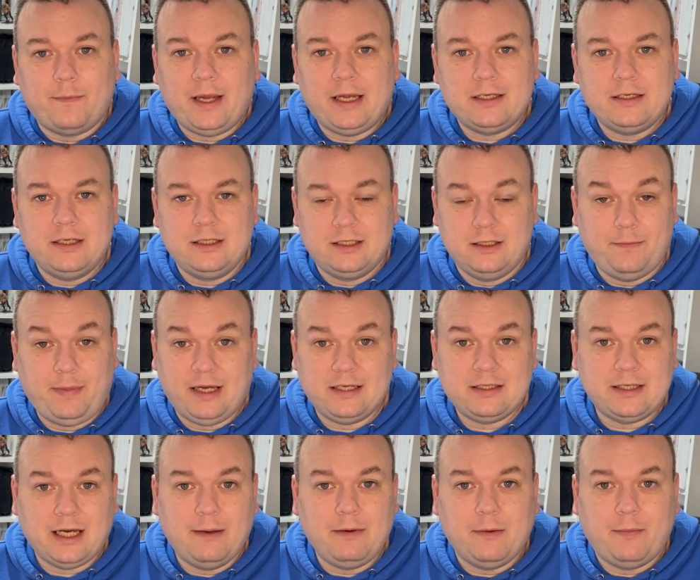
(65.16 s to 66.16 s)
best. It's the best
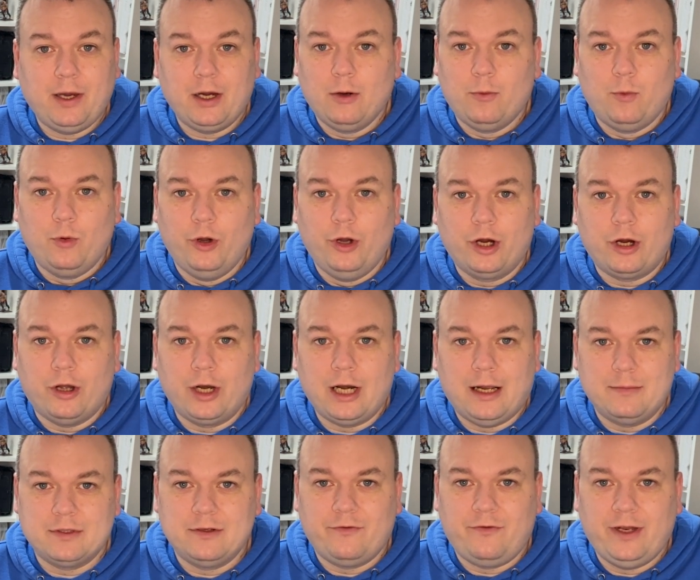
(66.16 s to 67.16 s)
time to pick up work on
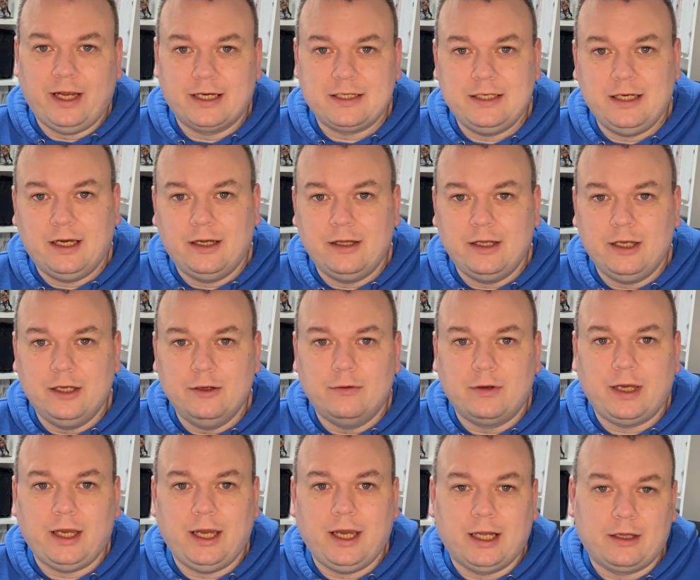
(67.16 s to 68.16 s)
Amazon Flex here in the
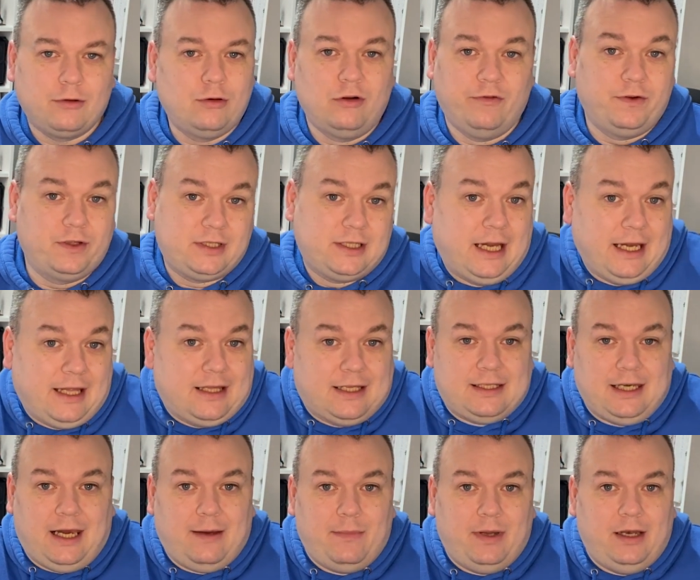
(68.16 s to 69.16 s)
UK. I don't know if it's like the
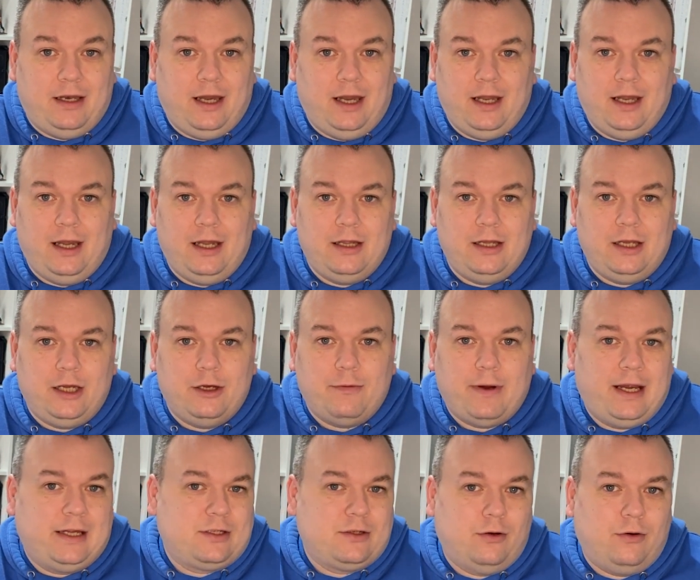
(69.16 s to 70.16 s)
same in the
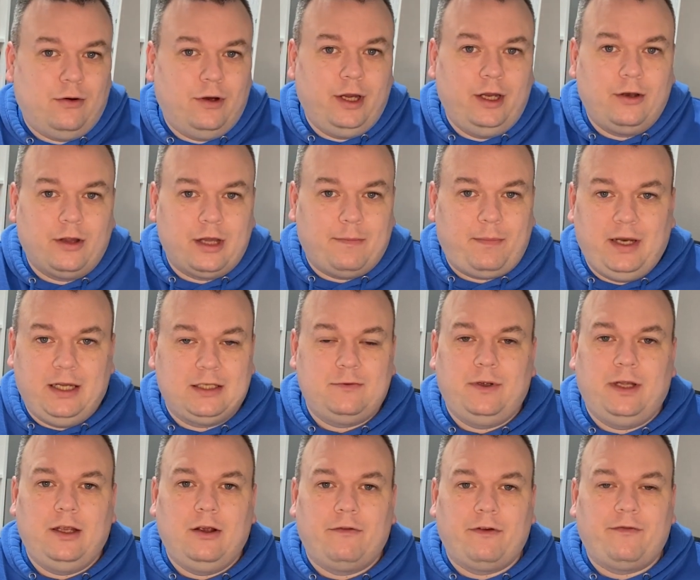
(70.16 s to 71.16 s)
US or in other places
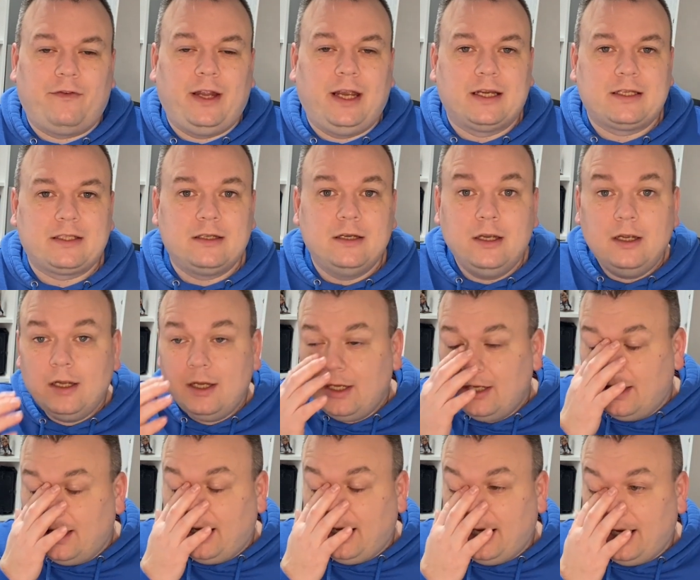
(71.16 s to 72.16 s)
where they offer Flex,
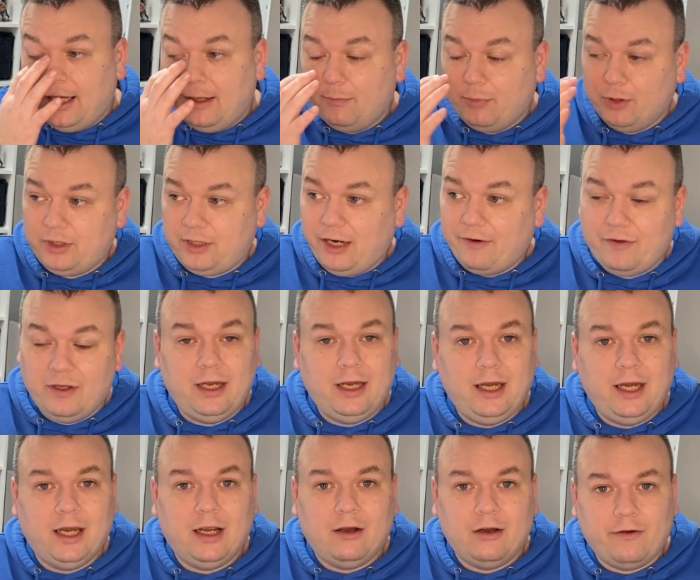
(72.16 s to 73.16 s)
but definitely
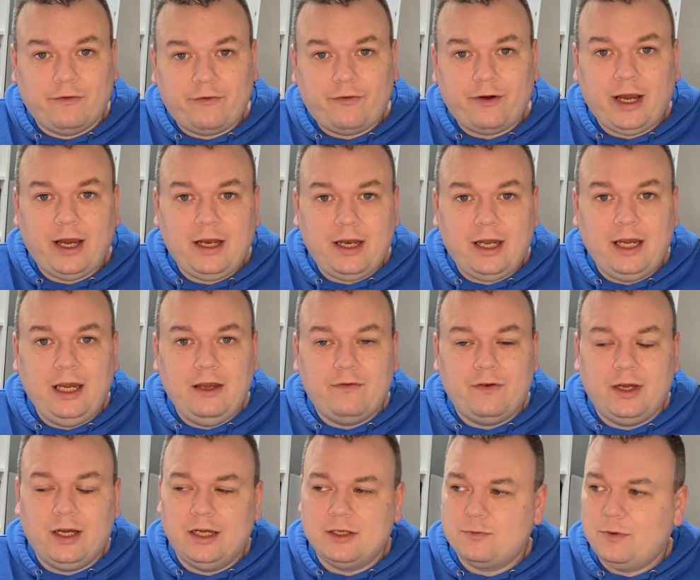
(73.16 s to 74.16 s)
here on a Friday
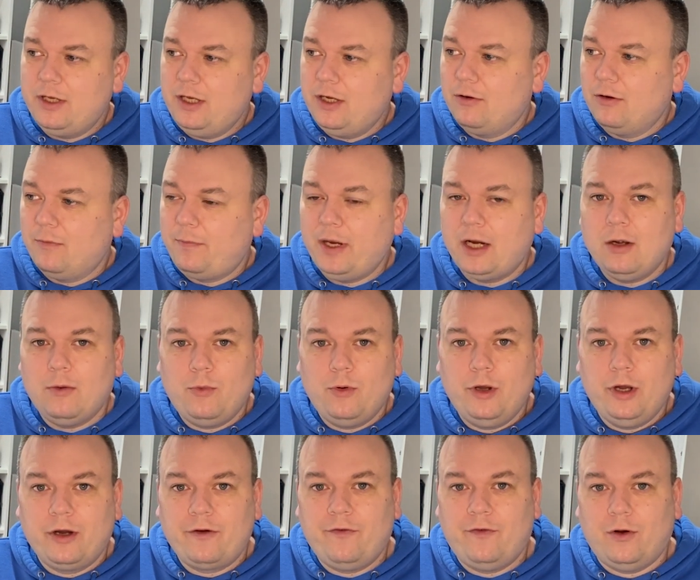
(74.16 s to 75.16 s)
evening is when you're going to pick up
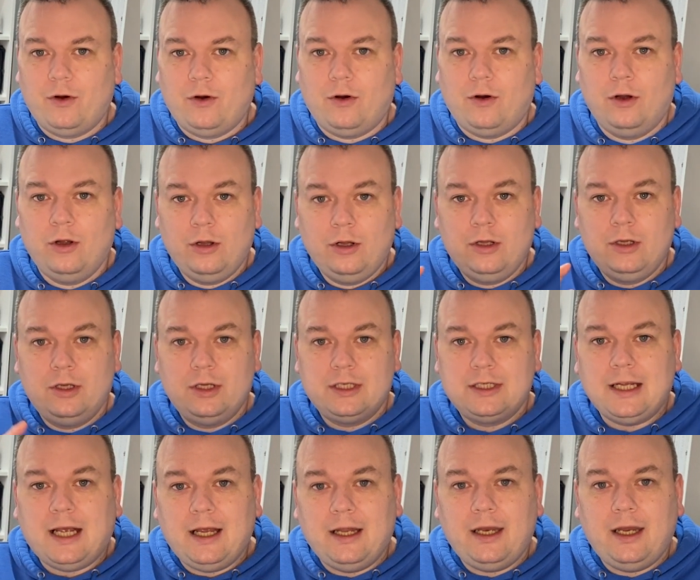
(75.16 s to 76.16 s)
work for
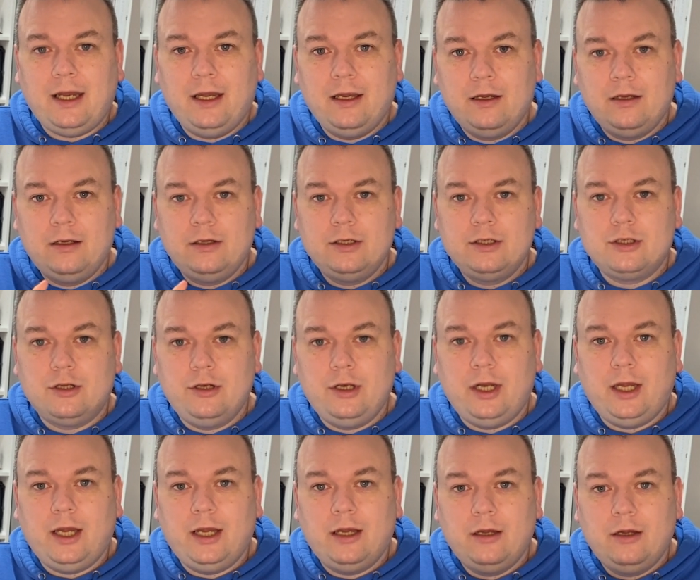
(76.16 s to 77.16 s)
Saturday,
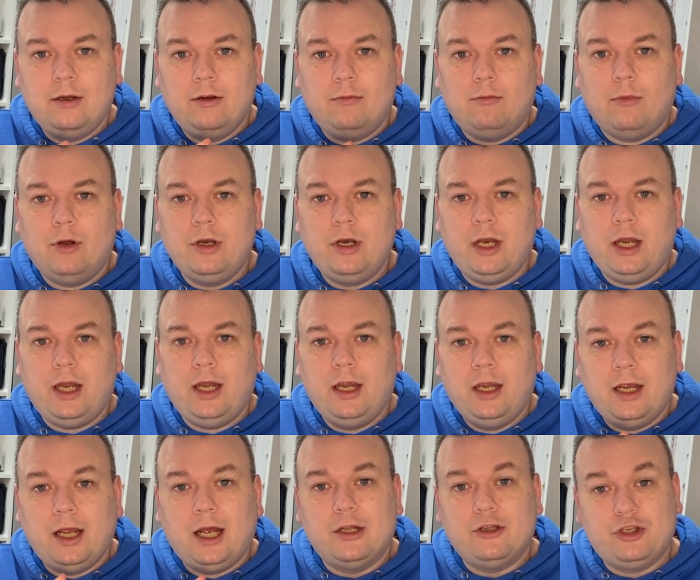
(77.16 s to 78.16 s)
Sunday, Monday
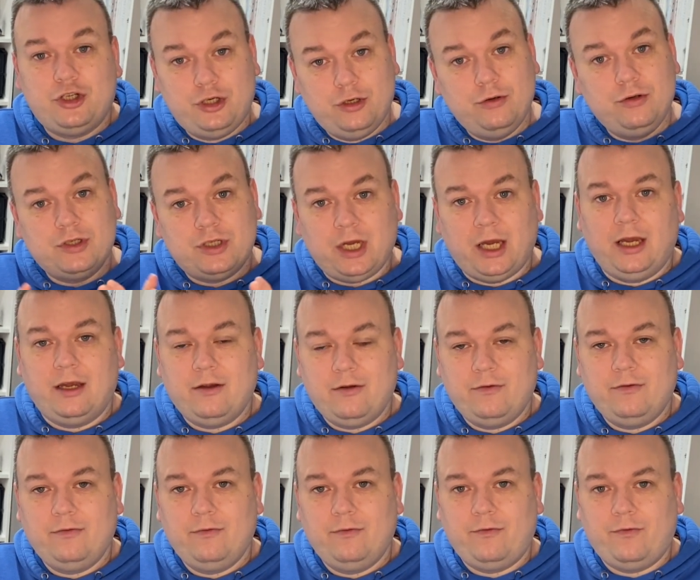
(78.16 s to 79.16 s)
and Tuesday
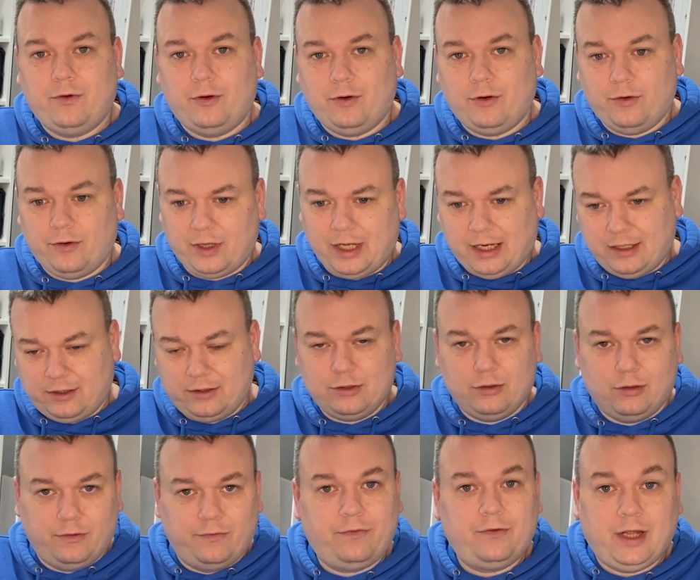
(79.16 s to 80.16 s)
for that
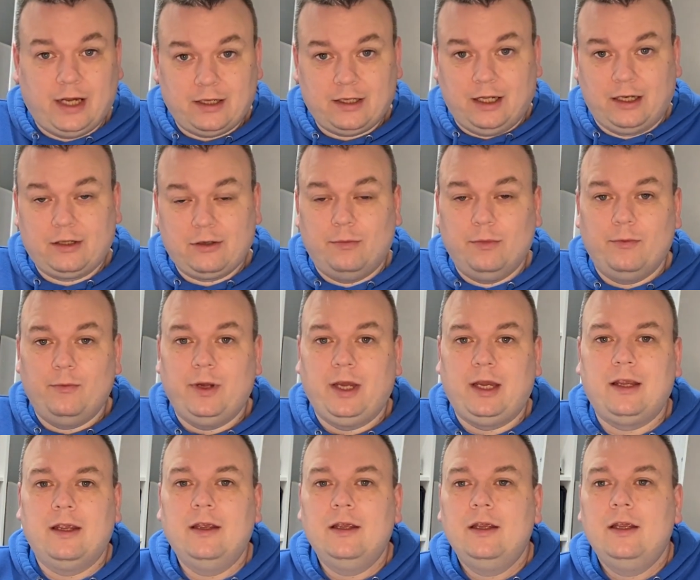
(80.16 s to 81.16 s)
sort of that coming
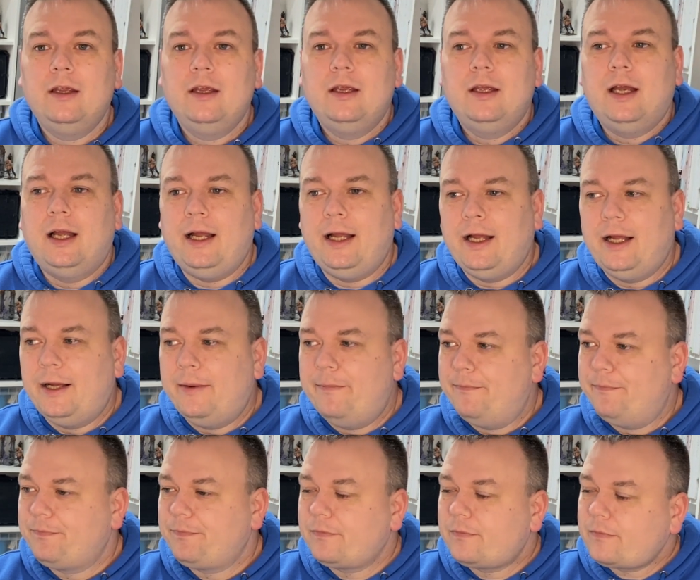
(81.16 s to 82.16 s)
week.
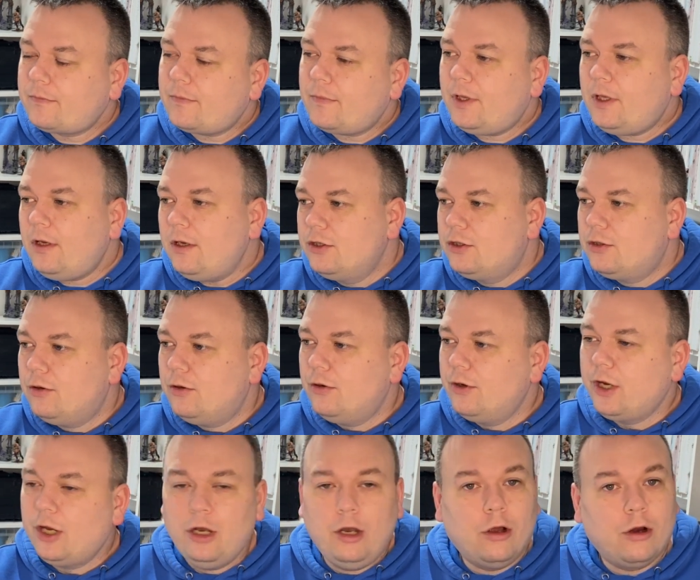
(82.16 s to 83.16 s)
So
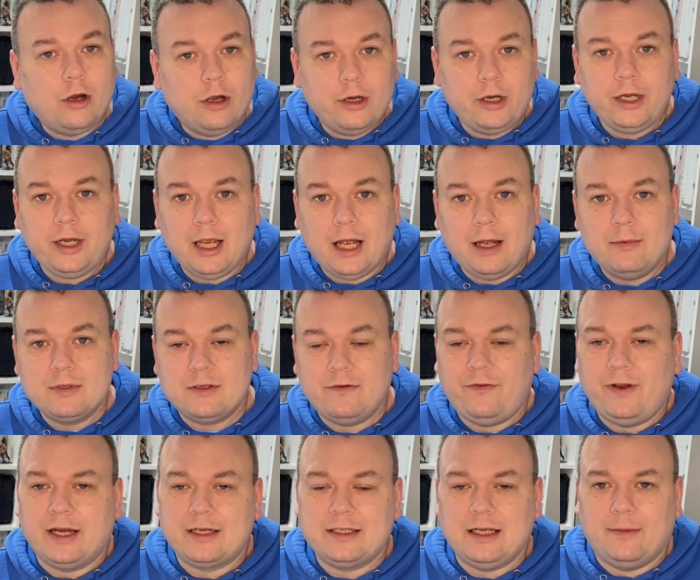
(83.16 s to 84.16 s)
you log on to your Amazon
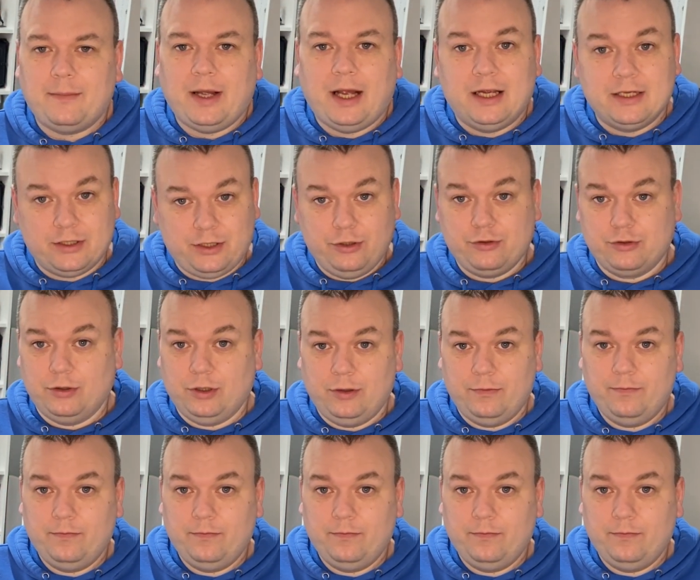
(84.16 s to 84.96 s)
Flex app as usual,